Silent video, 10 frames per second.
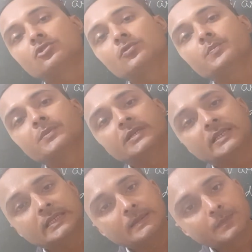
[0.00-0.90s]
to
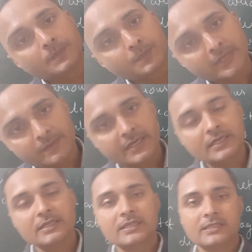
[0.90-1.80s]

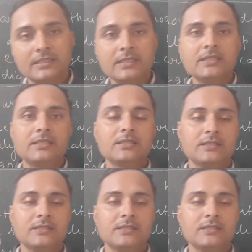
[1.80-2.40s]
prevent the disease,